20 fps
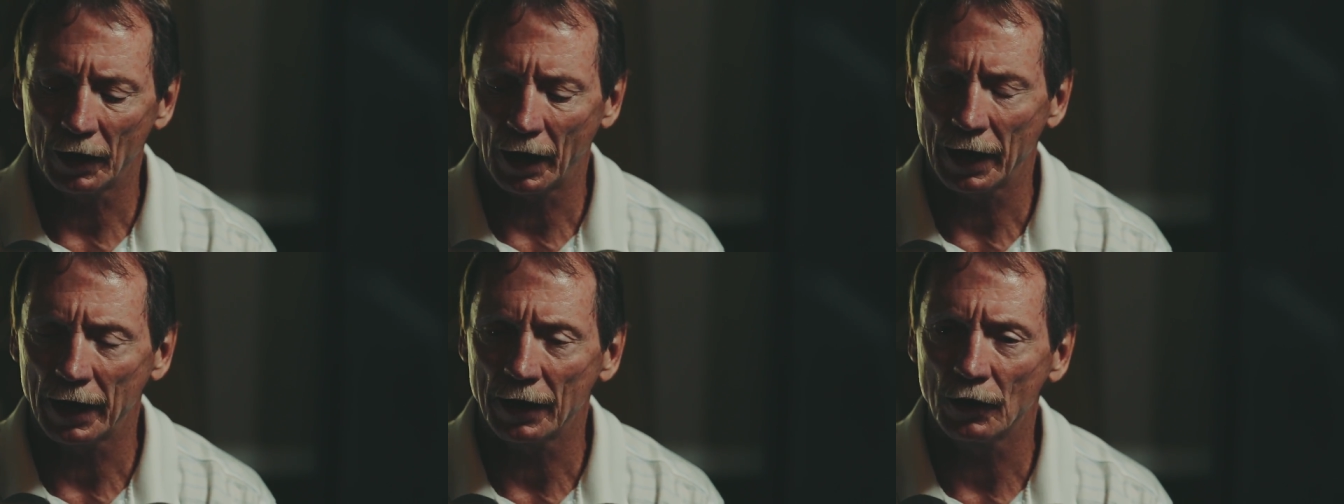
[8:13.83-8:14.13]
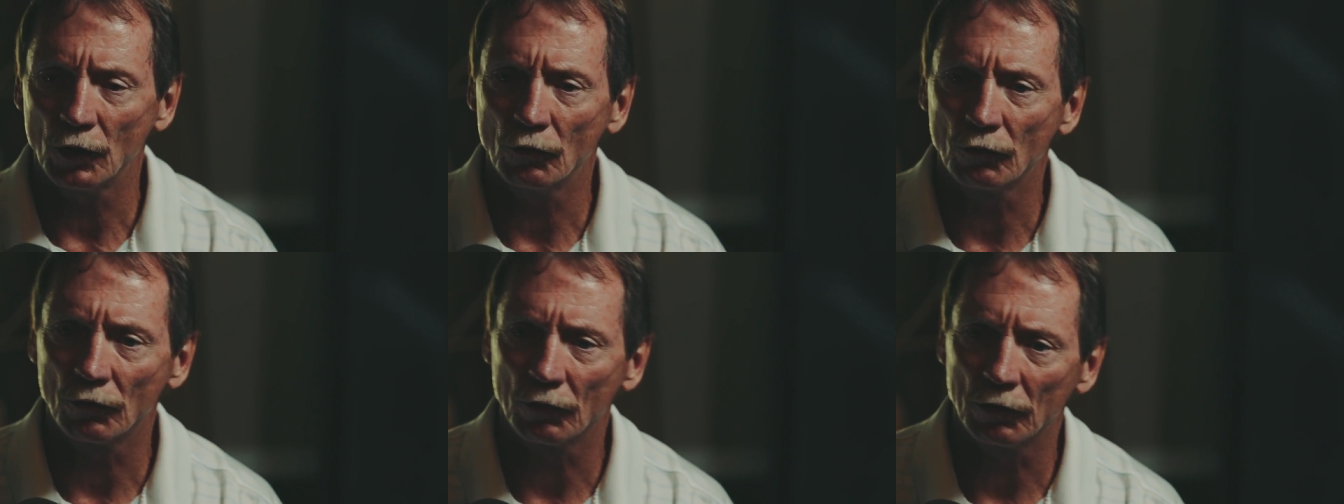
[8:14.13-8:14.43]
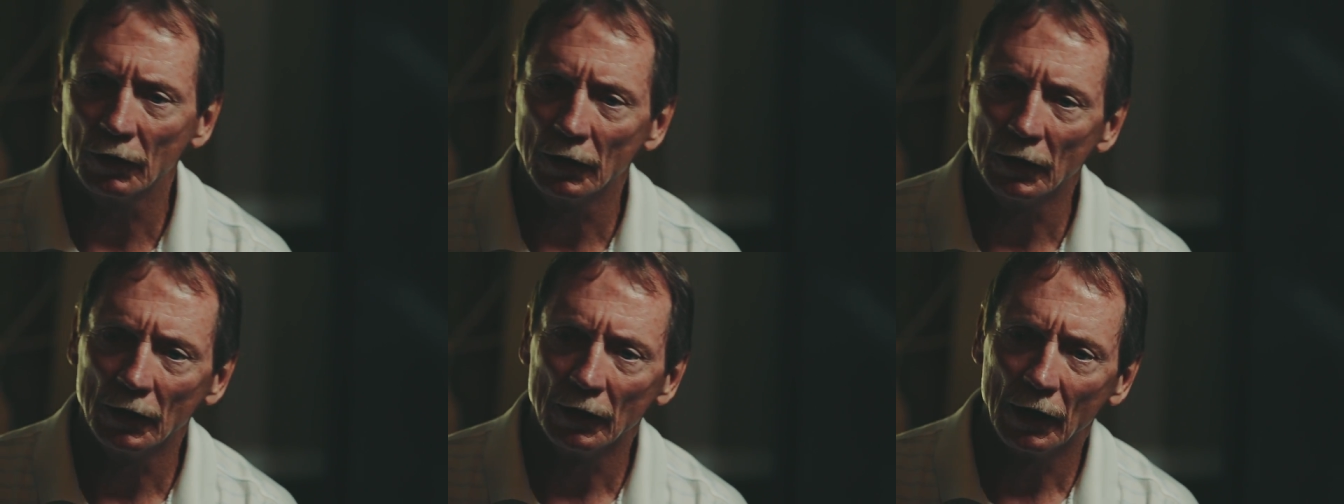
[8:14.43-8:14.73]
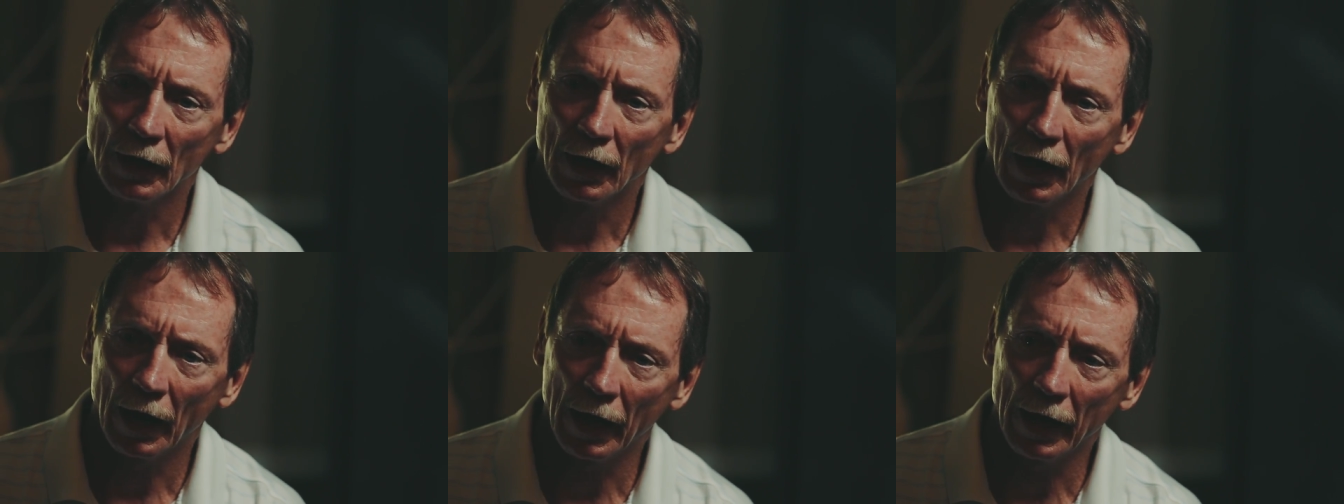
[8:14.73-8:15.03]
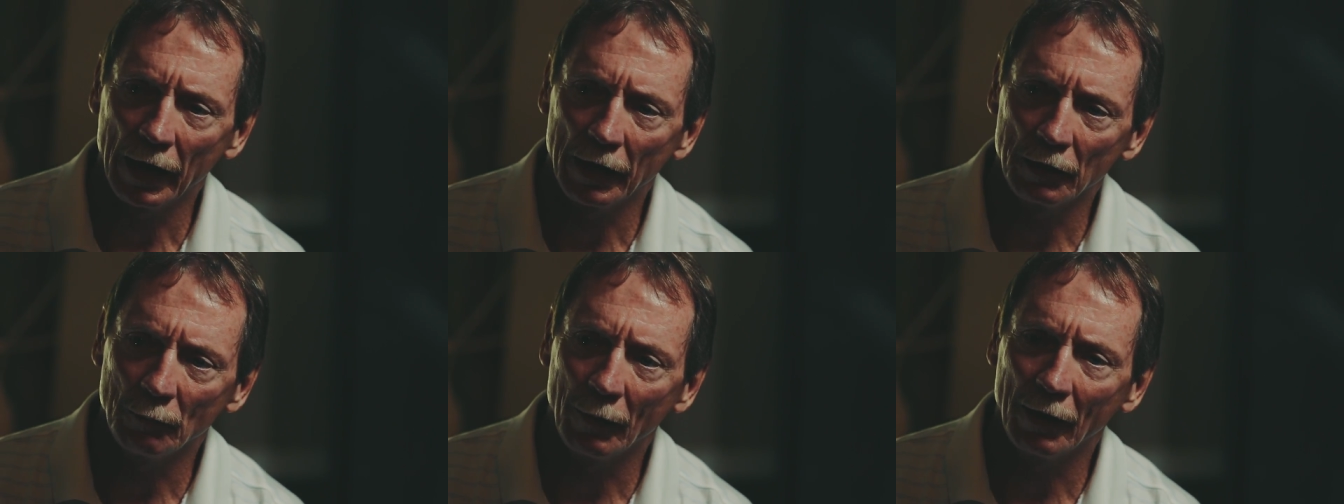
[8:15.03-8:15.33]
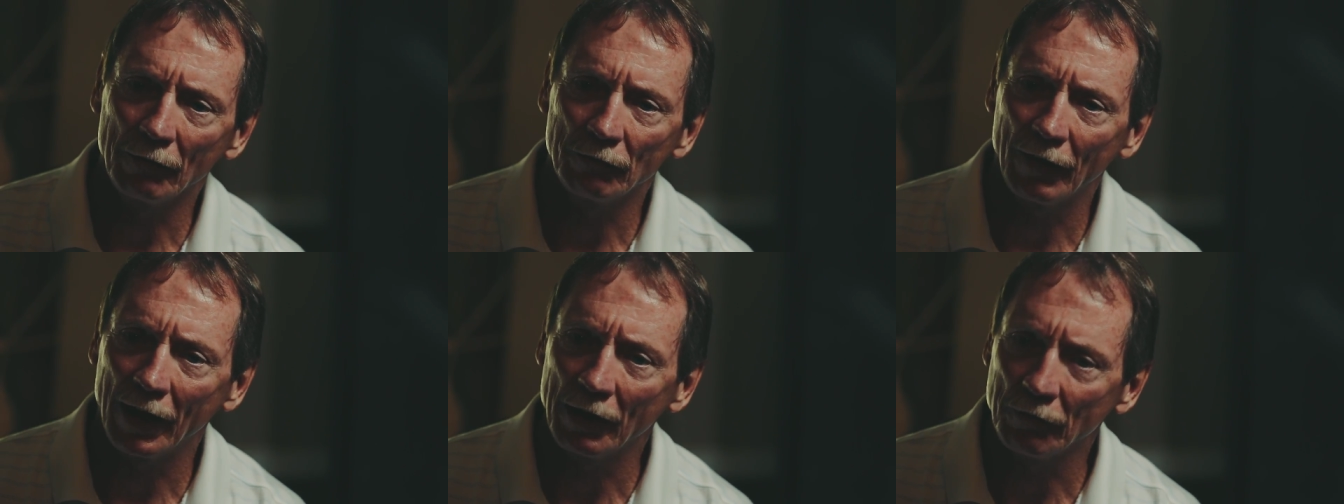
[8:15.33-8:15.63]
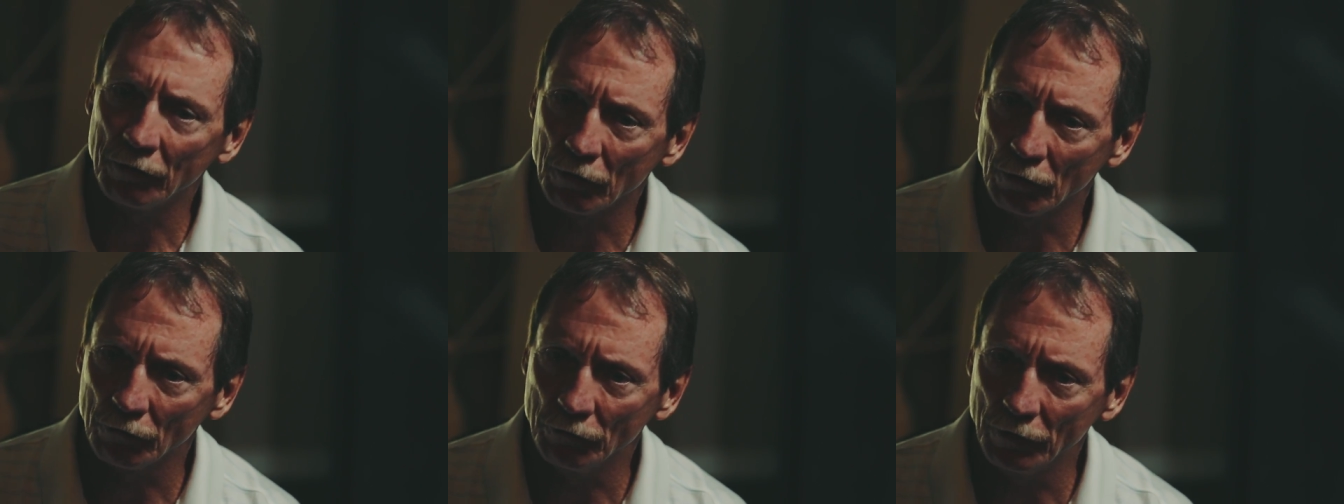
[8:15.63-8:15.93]
I had over, I had about
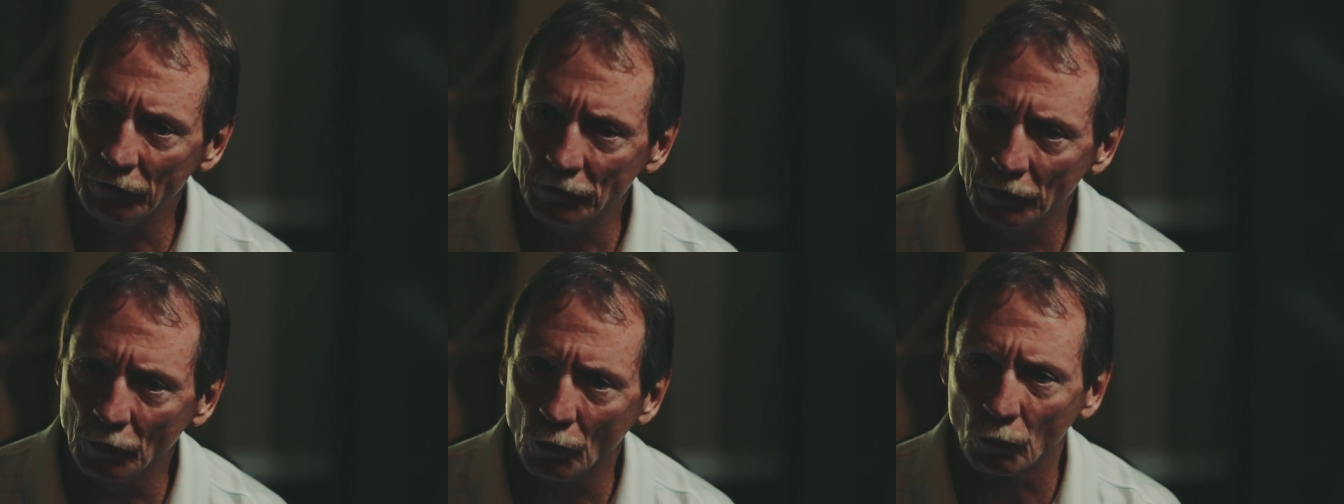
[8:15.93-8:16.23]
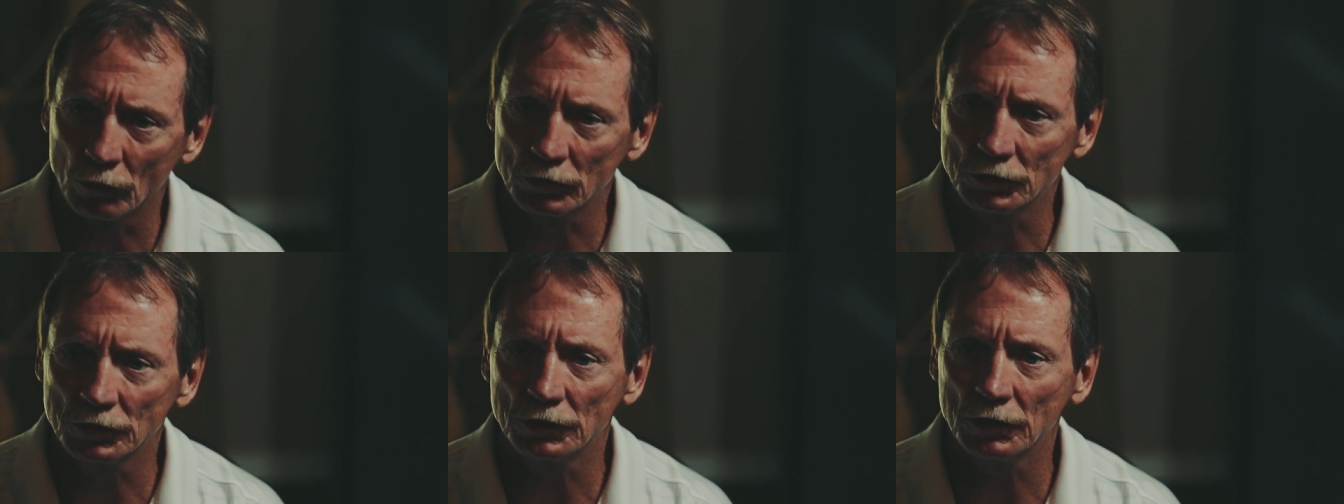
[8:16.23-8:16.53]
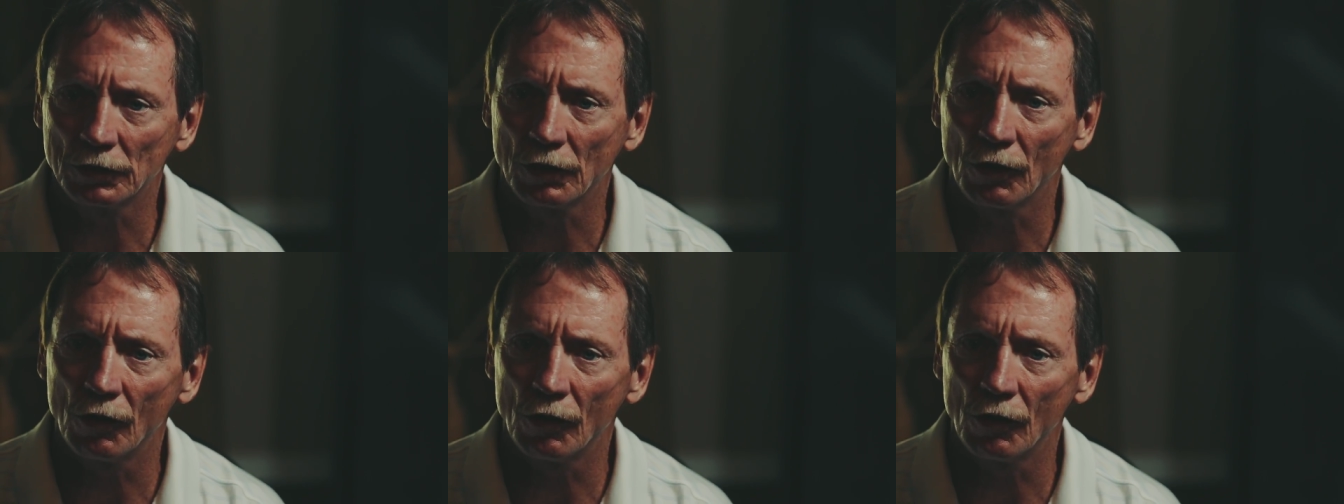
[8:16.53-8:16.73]
550 horse in the